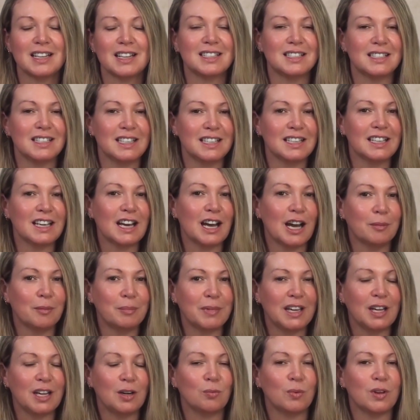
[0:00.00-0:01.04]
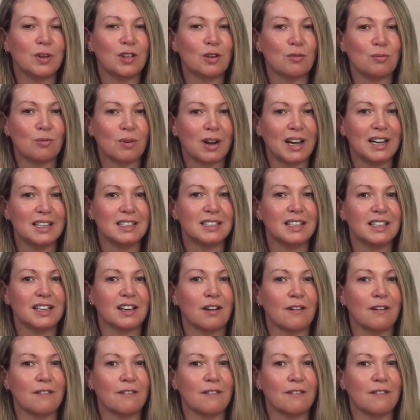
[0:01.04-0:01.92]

it did come in with a rating